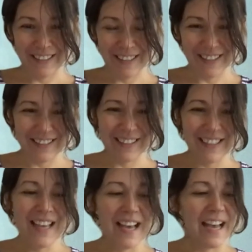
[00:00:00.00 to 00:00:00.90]
Yeah.
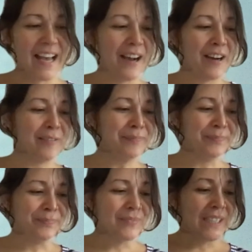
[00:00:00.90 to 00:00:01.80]

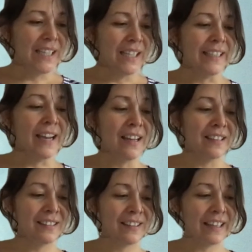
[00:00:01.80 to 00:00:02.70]
Um,
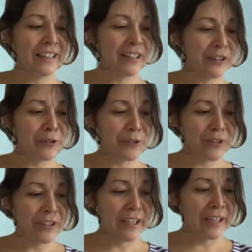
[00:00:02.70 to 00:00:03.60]
yeah. Thank you.
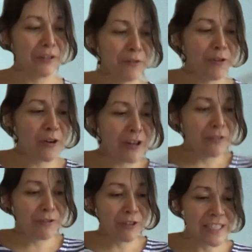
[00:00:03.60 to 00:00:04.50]
Thank you for
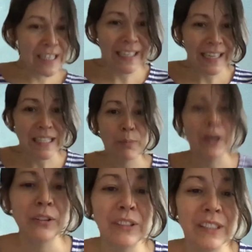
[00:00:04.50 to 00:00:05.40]
for telling us
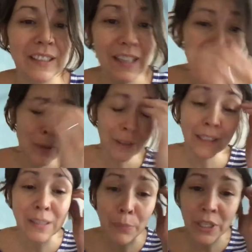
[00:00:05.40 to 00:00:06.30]
about about the
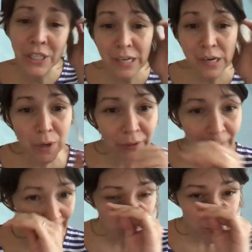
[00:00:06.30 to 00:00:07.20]
exhibition, about
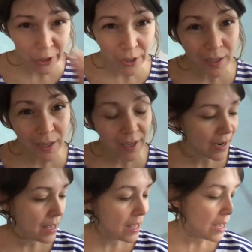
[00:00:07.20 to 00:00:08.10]
the journey,
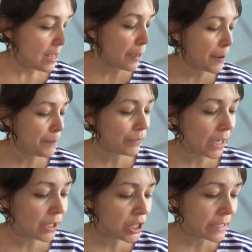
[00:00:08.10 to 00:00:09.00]
um,
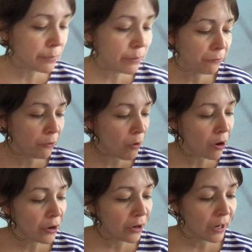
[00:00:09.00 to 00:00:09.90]
and just
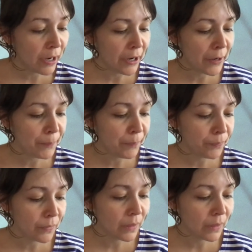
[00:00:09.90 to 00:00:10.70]
before. Um,